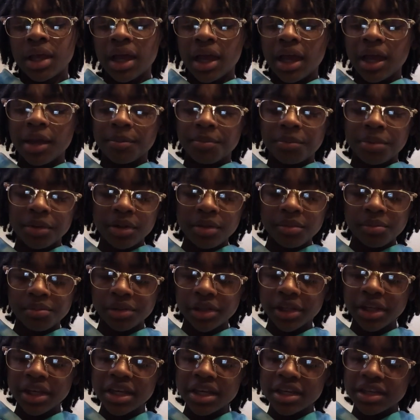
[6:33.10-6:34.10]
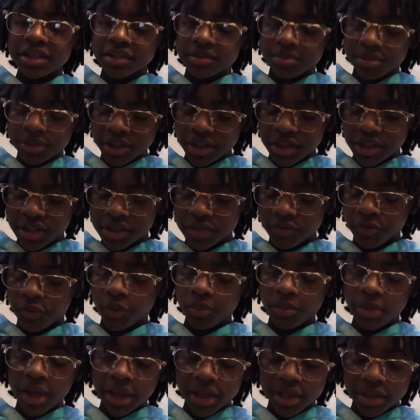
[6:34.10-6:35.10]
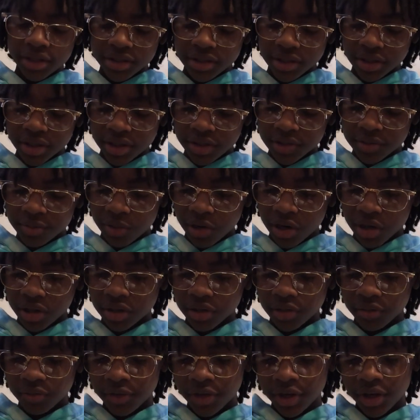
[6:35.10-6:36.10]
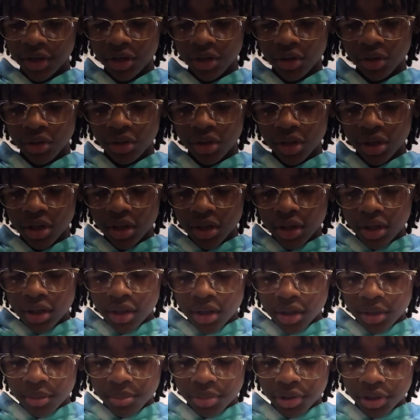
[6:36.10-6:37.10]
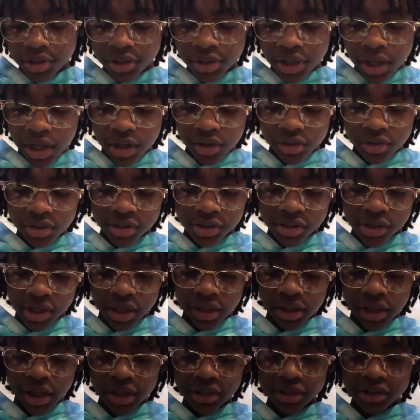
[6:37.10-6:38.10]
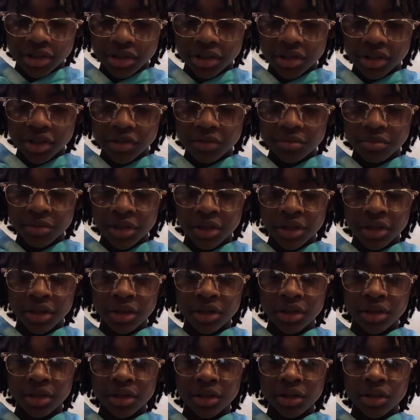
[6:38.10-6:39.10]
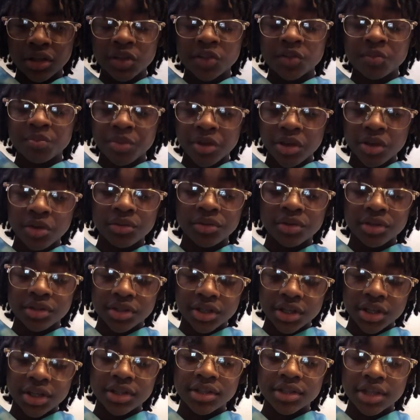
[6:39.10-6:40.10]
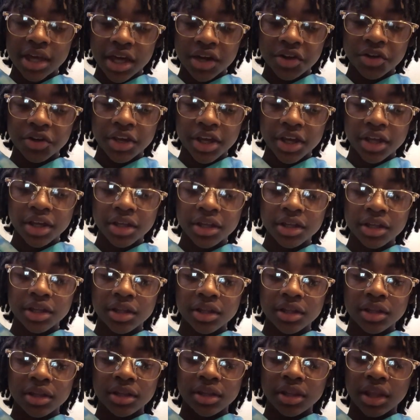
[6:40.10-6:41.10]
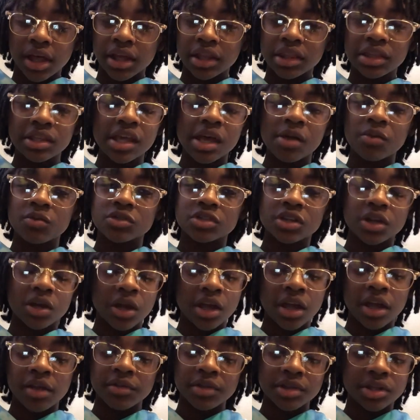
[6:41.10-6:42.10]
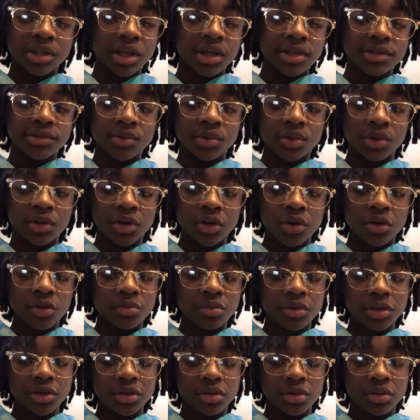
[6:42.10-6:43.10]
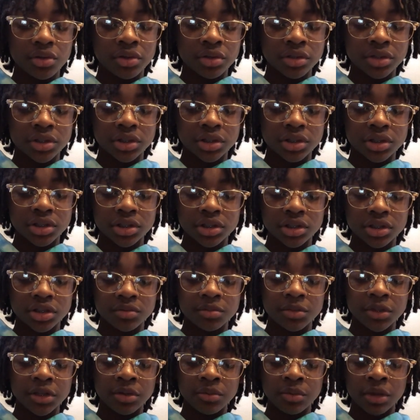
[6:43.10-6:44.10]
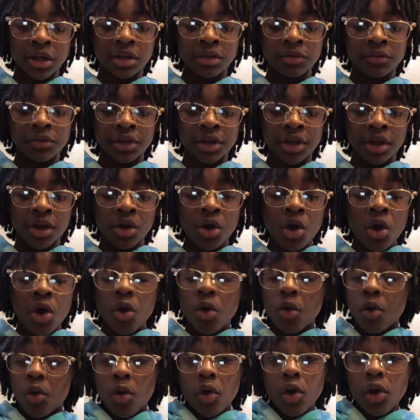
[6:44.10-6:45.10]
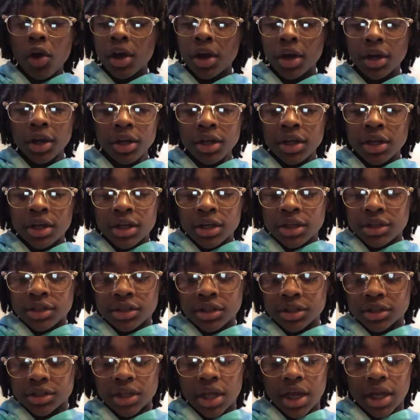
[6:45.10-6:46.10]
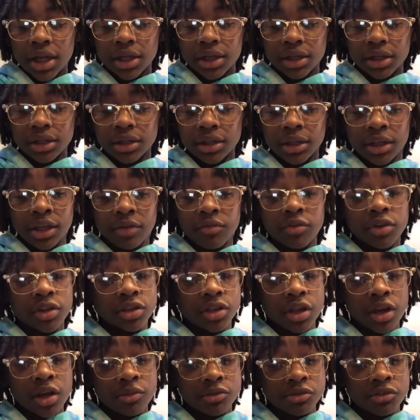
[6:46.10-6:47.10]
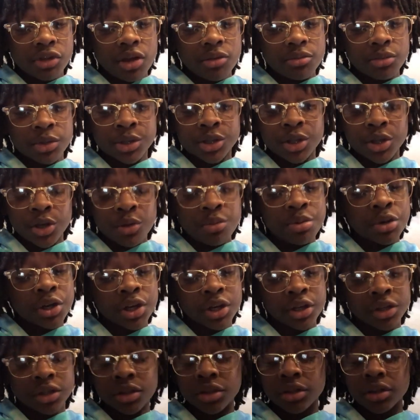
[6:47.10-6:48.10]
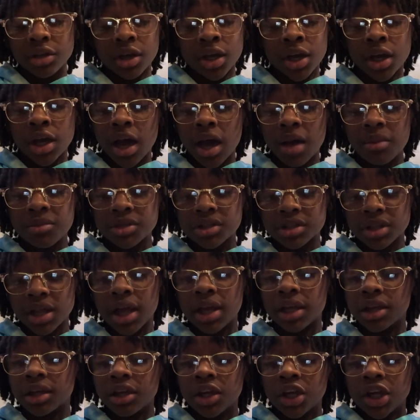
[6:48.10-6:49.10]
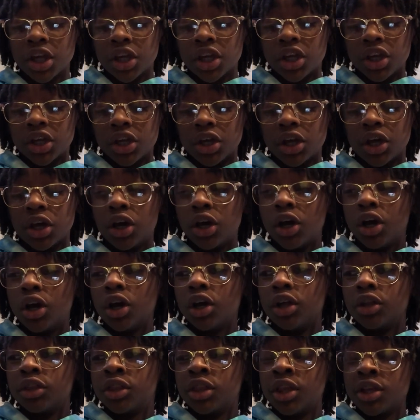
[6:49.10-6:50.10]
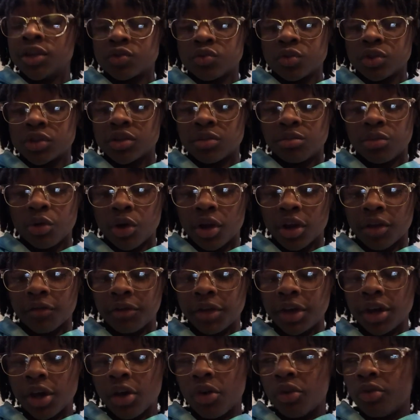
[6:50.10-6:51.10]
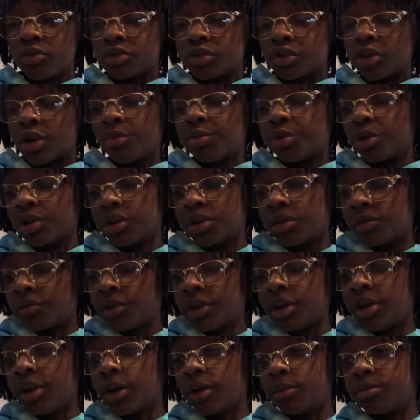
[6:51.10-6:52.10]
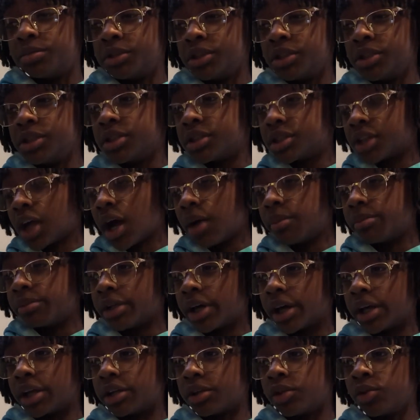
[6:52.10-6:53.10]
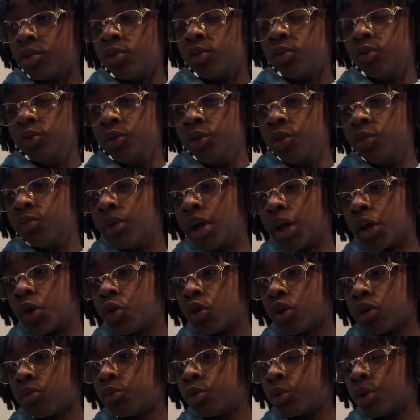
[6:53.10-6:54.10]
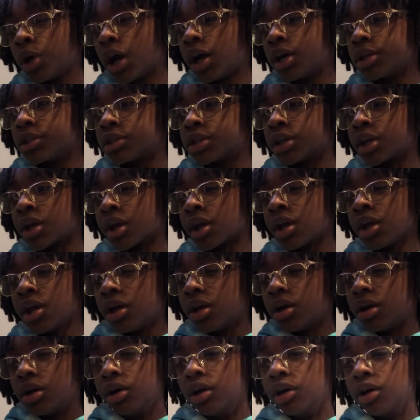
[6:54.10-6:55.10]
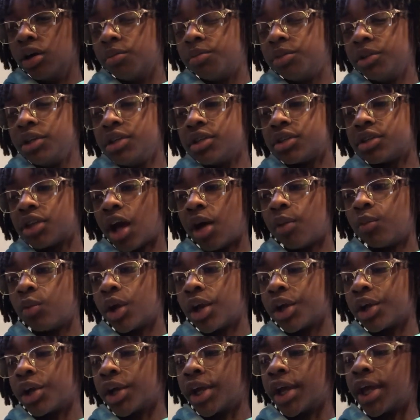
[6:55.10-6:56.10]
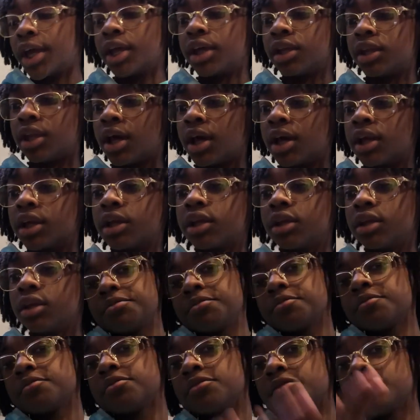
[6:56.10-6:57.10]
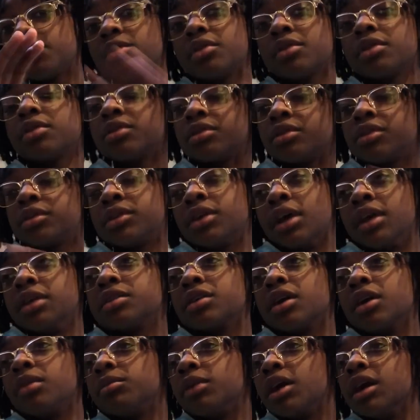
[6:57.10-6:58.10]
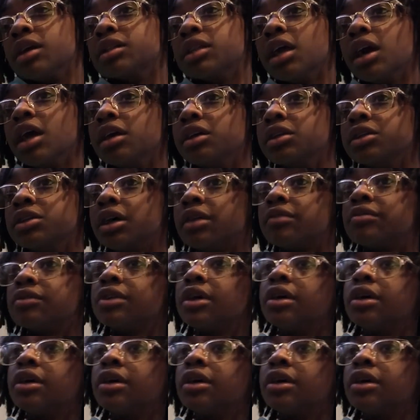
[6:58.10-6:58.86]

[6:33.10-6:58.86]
Hey, put, please, please, if you make it to this part of the video, put down and say like, should this be spilled the tea Saturday? Like say was everything is going on me, or should this just be a regular video? Or just like give it a thumbs up, but still put in uh, comments like. Uh, this was a boring video. It oh, was no point in the video. Please stop. Like you, you make horrible content. Uh, please stop while you're ahead. Like say something like that. You never